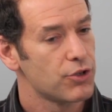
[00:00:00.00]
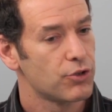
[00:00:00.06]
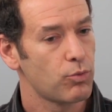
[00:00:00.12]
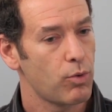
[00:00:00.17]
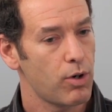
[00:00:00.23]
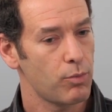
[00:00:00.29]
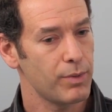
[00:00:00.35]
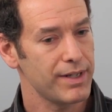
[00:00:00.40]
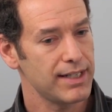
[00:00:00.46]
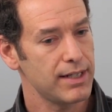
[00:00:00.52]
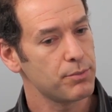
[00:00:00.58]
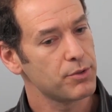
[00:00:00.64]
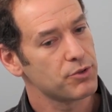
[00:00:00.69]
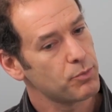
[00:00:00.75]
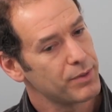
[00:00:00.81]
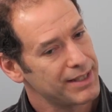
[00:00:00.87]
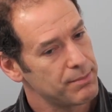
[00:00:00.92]
So what we did
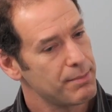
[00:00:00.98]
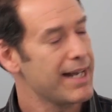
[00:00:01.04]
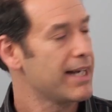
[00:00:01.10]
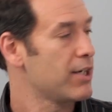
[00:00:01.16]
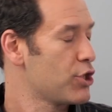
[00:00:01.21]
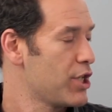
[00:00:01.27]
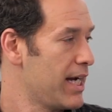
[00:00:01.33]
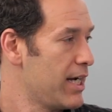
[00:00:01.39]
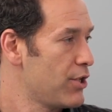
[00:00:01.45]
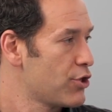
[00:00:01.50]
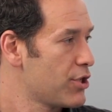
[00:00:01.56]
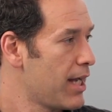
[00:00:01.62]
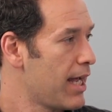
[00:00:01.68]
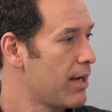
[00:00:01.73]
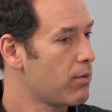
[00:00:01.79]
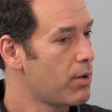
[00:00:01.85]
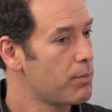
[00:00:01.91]
was we made a
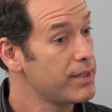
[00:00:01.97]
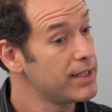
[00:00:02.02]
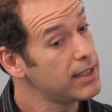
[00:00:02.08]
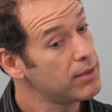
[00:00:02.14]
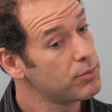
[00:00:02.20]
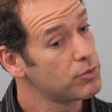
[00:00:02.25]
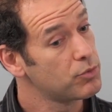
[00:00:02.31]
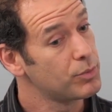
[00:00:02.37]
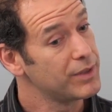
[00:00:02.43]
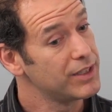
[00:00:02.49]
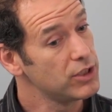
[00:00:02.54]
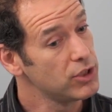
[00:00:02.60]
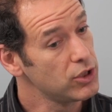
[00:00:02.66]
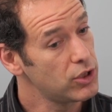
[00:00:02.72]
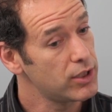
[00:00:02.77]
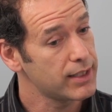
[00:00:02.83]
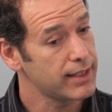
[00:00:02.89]
change. And what we did was we
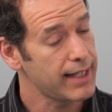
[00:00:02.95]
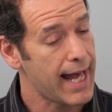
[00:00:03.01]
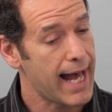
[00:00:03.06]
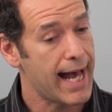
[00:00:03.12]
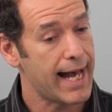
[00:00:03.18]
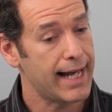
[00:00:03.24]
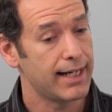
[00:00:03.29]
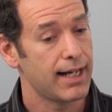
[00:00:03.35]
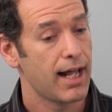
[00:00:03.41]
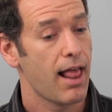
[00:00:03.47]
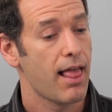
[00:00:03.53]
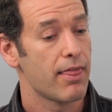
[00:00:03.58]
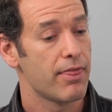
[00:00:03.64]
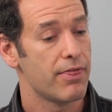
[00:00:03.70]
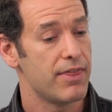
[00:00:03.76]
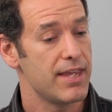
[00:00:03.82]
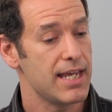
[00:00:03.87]
looked at
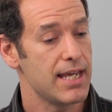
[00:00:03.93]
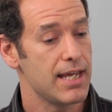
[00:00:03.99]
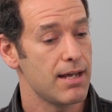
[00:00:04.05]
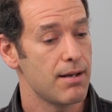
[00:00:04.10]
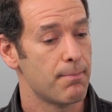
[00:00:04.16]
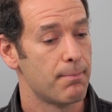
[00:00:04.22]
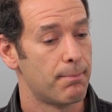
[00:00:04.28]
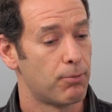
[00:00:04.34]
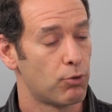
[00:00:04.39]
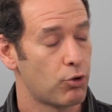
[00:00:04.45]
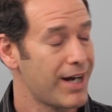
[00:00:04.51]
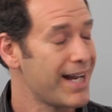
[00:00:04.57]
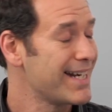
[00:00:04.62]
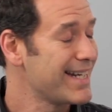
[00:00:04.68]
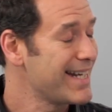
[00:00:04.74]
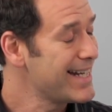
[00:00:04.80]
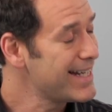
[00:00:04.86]
the
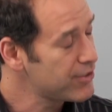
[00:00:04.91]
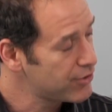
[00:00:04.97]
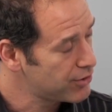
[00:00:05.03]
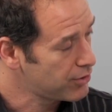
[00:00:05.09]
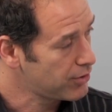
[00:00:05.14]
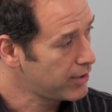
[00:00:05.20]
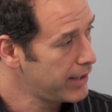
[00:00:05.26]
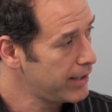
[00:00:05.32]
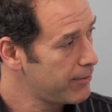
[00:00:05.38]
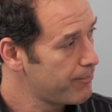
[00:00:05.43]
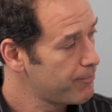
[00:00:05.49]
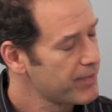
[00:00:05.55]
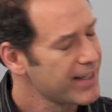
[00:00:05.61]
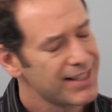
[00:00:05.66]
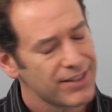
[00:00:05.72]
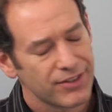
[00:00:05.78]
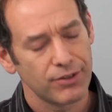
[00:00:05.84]
brand history.
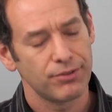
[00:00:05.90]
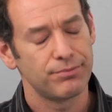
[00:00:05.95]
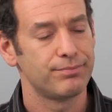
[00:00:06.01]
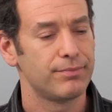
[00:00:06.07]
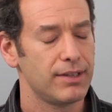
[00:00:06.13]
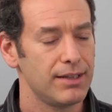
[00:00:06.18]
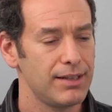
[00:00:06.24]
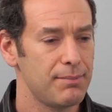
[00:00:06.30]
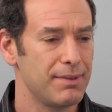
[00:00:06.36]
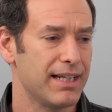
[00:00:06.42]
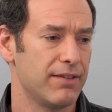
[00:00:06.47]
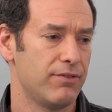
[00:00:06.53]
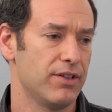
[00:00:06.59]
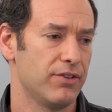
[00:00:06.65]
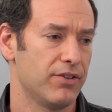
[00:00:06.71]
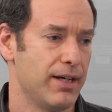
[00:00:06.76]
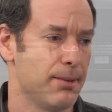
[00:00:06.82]
So let me give you an